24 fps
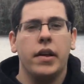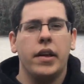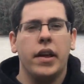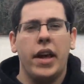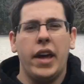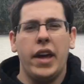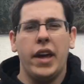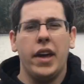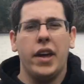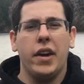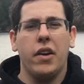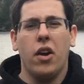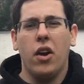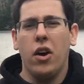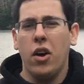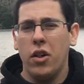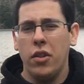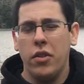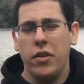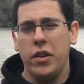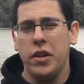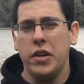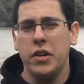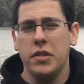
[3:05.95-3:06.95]
And all
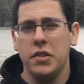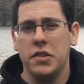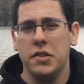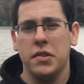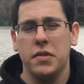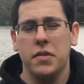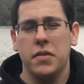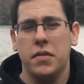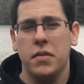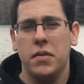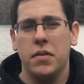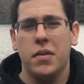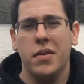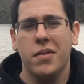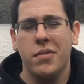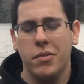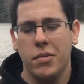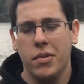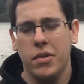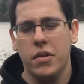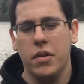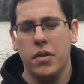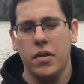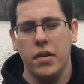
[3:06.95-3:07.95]
of these
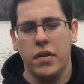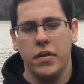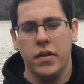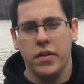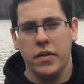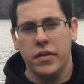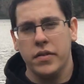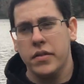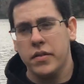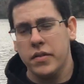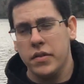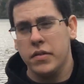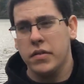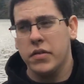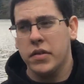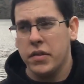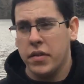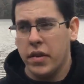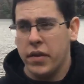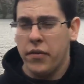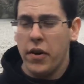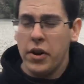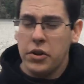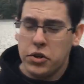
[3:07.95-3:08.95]
will
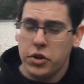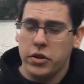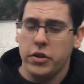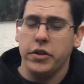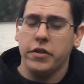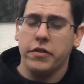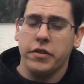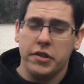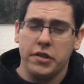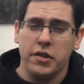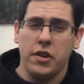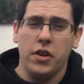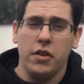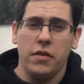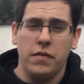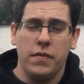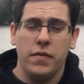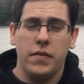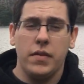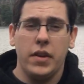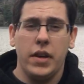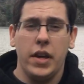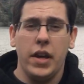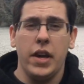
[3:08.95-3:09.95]
eventually result
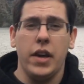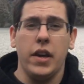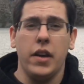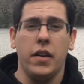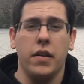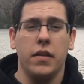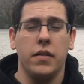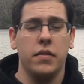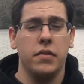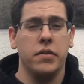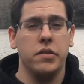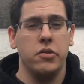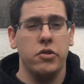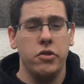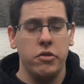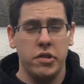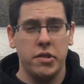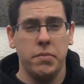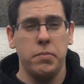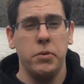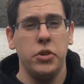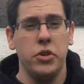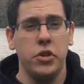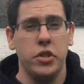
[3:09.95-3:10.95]
in two
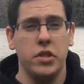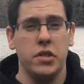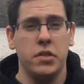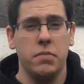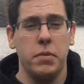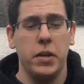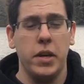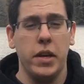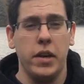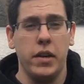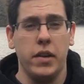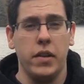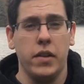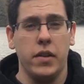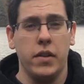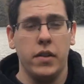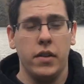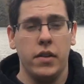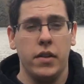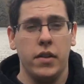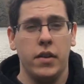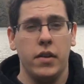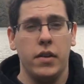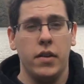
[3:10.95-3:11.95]
species being
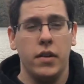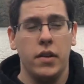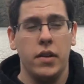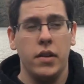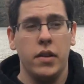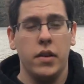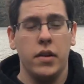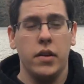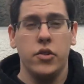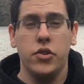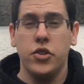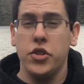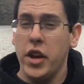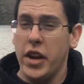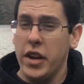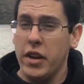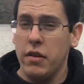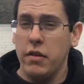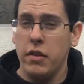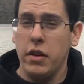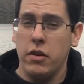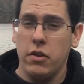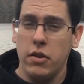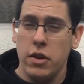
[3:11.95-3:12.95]

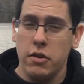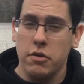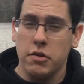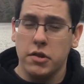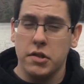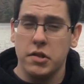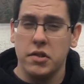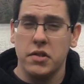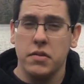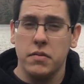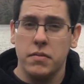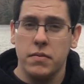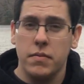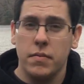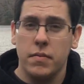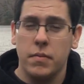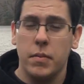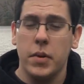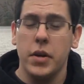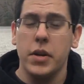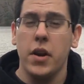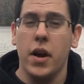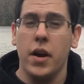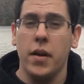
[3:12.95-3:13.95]
genetically close
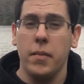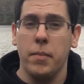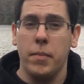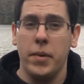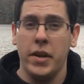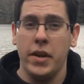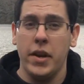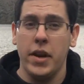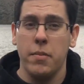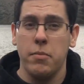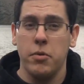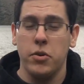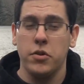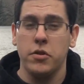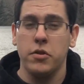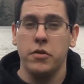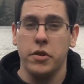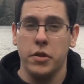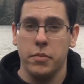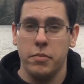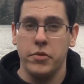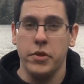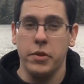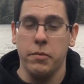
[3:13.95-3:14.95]
but not being able to
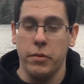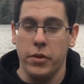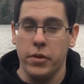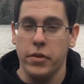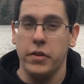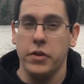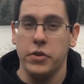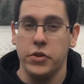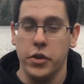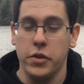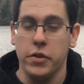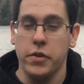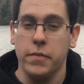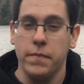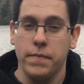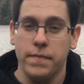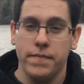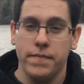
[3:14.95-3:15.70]
interbreed with each other.